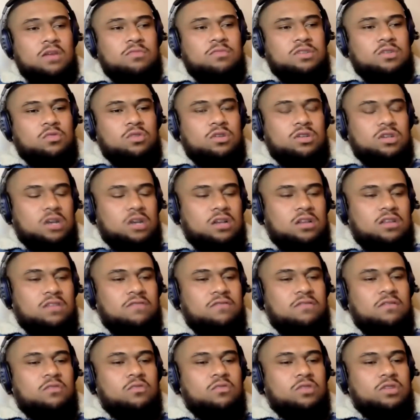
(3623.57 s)
I
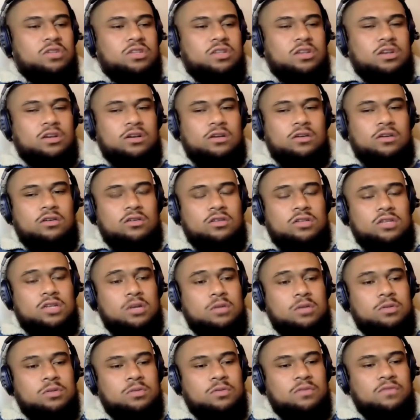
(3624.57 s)
definitely watched it a lot of
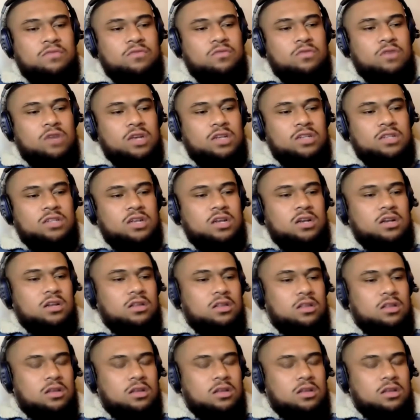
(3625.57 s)
times before I started